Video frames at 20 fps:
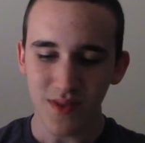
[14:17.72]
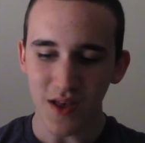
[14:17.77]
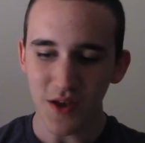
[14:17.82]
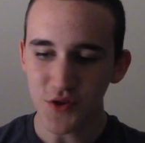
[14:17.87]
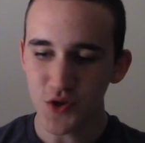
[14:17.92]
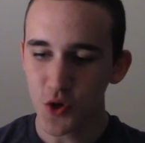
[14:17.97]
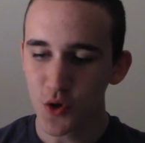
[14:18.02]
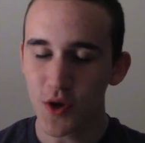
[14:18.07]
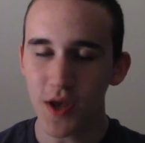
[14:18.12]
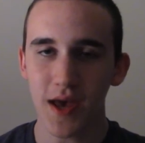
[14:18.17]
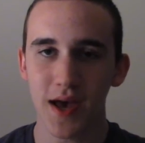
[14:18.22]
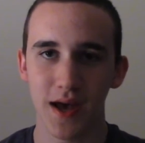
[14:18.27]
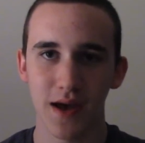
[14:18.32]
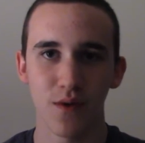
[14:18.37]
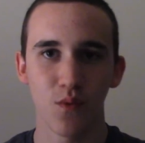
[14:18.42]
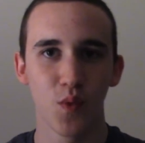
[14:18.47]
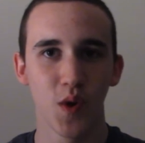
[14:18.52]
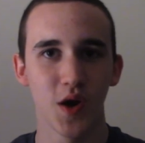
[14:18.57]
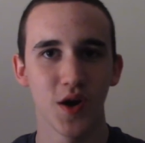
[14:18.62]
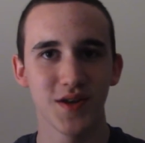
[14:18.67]
So yeah,
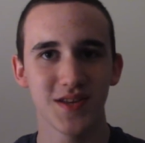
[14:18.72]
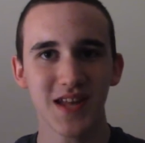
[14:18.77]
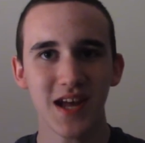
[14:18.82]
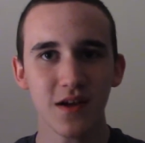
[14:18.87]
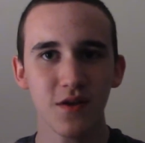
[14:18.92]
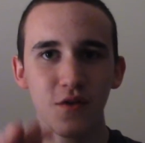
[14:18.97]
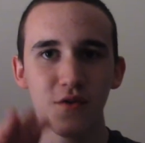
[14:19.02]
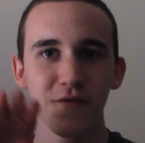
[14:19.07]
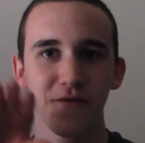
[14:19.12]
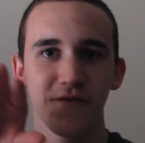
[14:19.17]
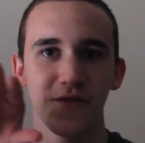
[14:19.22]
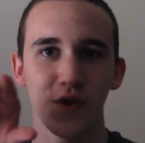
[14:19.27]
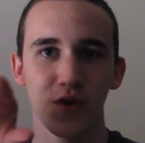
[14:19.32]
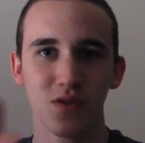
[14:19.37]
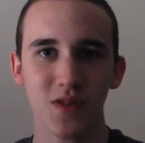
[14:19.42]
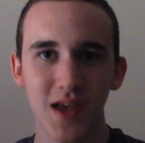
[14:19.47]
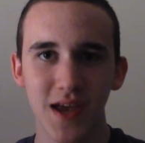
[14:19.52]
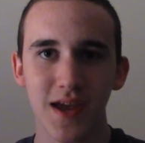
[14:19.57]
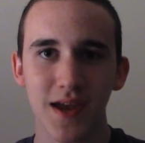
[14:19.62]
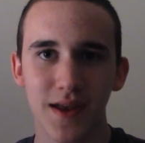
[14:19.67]
whereas 10
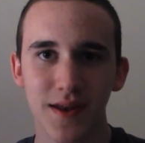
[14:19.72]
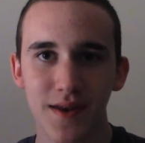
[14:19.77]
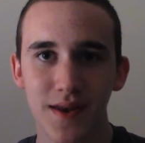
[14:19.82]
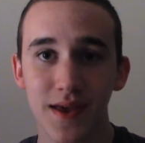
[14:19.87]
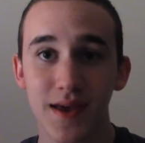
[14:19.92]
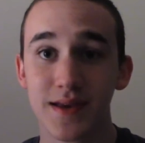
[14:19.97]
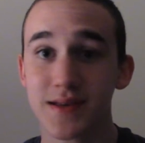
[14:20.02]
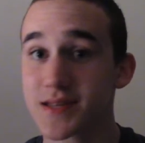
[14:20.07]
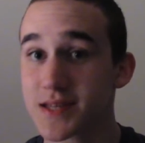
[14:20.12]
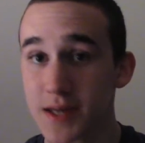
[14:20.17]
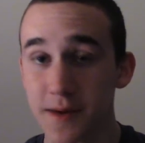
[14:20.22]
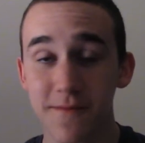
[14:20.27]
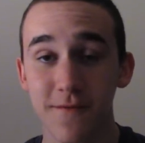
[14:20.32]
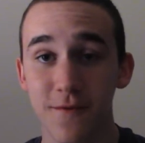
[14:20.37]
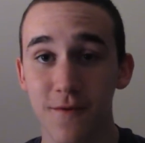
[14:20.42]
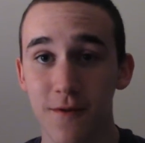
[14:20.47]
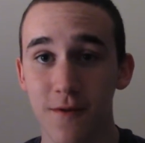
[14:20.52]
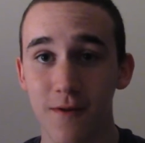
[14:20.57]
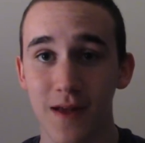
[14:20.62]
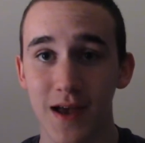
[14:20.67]
Cloverfield Lane, except
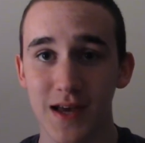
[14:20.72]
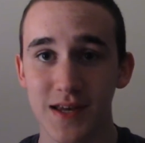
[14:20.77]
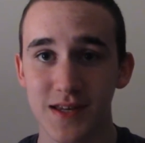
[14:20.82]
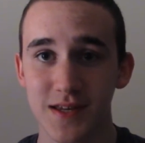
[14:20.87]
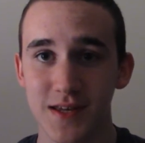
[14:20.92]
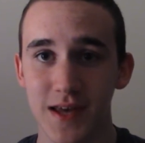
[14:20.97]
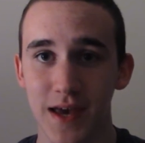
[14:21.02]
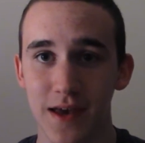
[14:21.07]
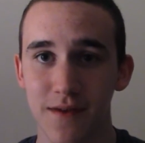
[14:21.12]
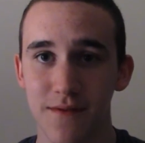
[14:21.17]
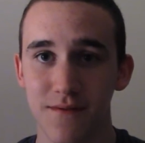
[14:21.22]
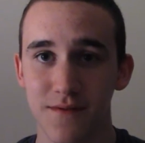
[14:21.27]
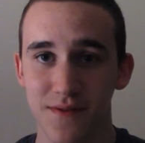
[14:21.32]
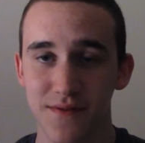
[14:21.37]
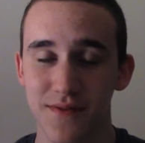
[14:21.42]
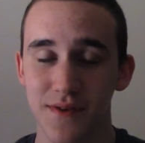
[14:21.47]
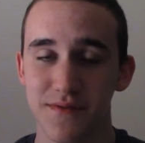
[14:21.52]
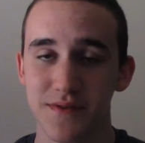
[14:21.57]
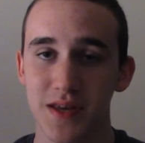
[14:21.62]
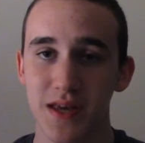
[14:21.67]
for the last 10 to
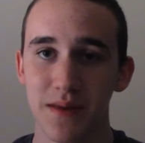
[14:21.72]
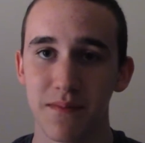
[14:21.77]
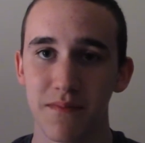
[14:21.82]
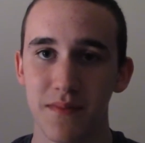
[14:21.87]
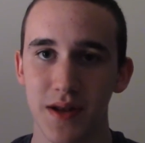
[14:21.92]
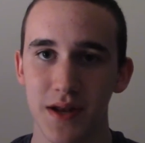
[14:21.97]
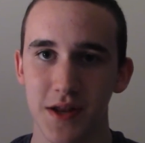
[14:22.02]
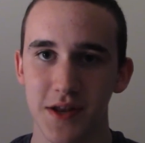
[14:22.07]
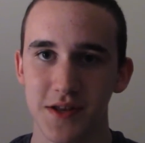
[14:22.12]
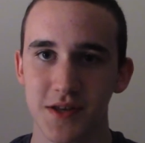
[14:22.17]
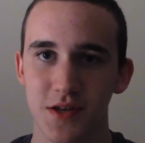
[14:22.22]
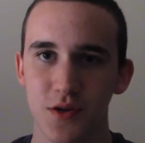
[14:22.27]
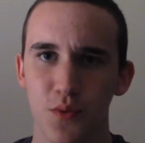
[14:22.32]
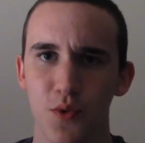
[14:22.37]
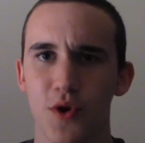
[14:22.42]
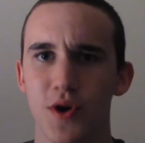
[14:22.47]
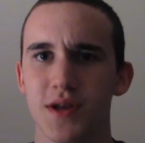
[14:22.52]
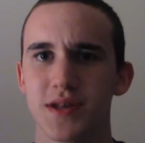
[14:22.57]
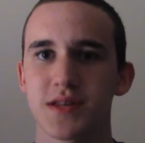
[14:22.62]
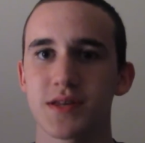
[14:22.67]
15 minutes, to
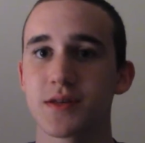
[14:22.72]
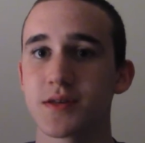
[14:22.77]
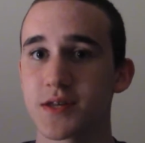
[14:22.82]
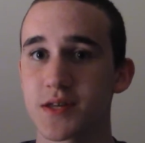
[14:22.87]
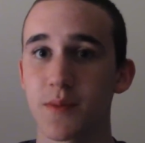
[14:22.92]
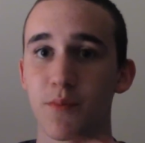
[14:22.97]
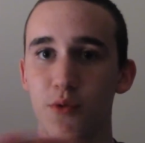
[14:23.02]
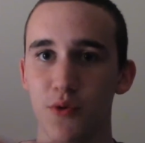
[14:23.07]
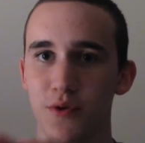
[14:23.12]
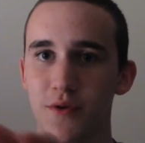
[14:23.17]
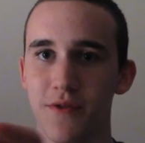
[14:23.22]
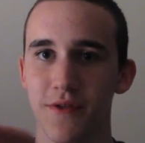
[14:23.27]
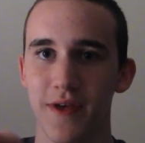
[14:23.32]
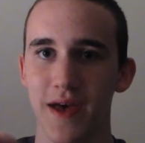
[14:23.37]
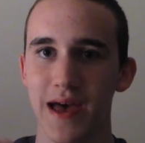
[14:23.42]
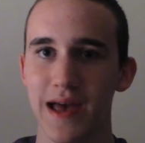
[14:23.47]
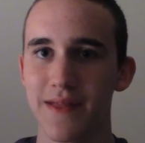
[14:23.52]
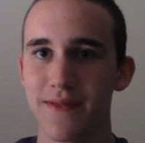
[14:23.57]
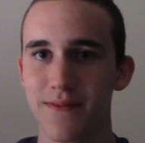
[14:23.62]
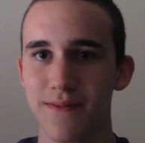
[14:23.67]
where it's similar to
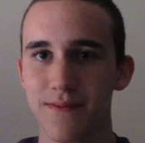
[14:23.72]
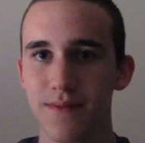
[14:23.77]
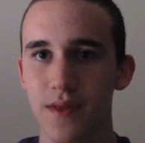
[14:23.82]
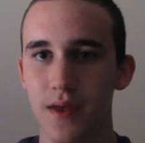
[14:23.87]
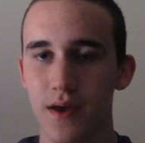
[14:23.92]
that,